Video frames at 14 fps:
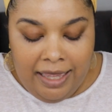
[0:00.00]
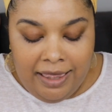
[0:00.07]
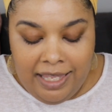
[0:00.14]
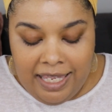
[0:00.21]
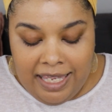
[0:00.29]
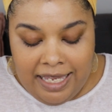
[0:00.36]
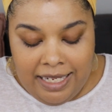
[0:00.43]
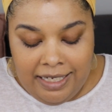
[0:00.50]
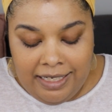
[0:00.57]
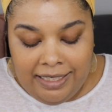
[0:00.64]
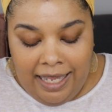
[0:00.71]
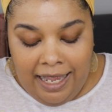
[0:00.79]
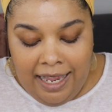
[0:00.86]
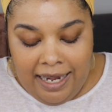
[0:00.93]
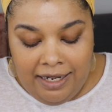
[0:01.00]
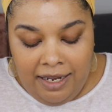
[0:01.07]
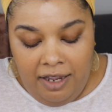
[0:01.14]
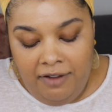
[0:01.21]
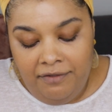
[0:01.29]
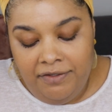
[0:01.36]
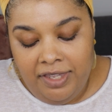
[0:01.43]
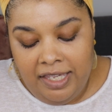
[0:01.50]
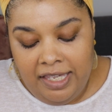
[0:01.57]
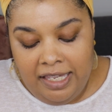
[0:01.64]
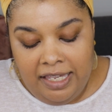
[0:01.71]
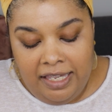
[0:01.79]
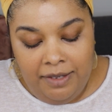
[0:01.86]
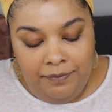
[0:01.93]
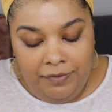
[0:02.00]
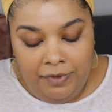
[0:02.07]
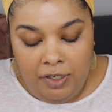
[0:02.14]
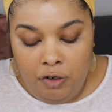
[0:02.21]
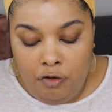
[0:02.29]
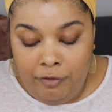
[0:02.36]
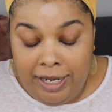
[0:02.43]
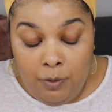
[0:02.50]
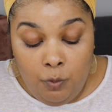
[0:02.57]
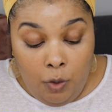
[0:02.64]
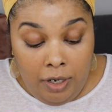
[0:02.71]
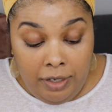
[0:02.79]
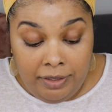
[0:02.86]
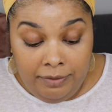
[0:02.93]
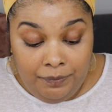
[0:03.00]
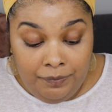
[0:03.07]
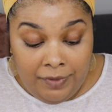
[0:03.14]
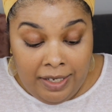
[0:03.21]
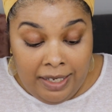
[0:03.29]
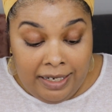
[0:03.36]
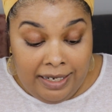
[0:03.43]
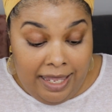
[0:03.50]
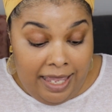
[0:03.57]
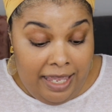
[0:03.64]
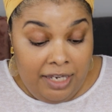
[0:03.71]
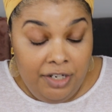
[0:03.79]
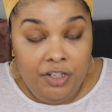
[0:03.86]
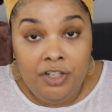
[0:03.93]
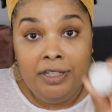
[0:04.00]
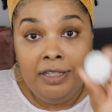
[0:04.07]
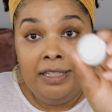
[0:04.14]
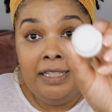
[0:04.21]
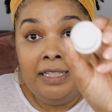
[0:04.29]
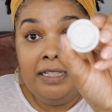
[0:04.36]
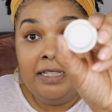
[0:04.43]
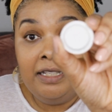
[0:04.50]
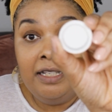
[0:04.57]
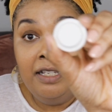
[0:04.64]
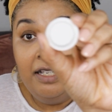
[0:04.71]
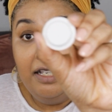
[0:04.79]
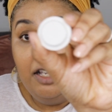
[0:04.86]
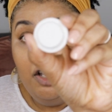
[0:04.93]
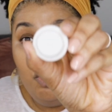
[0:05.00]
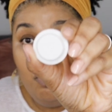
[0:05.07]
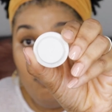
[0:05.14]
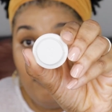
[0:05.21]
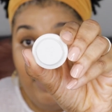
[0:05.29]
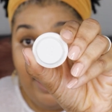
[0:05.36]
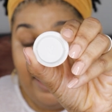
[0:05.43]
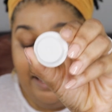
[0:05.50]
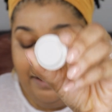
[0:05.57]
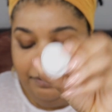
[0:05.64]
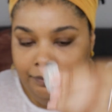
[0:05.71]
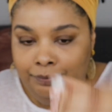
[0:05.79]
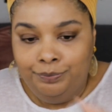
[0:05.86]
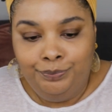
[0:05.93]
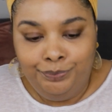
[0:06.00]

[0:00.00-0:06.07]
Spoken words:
The inside of the gray one, Neige, is gray.